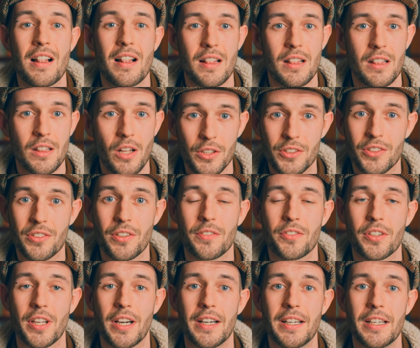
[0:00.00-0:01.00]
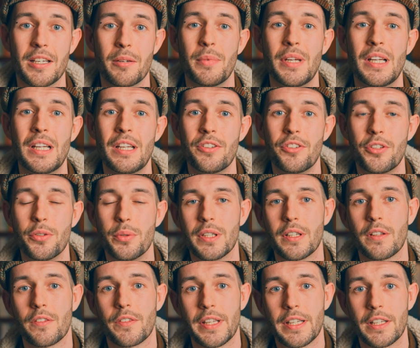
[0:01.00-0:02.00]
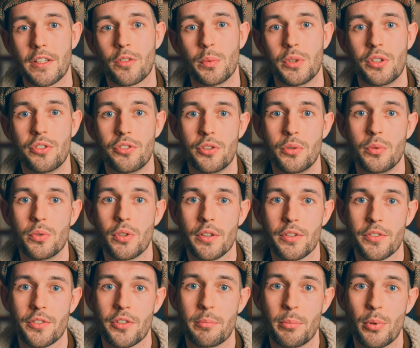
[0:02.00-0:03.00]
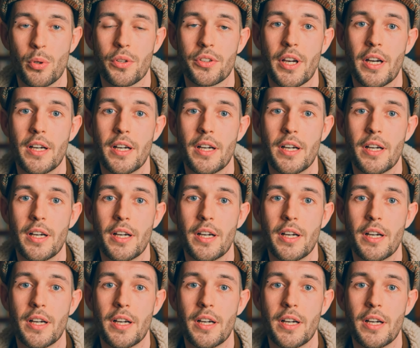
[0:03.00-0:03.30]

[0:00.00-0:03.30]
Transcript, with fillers: lots of time doing things which do not support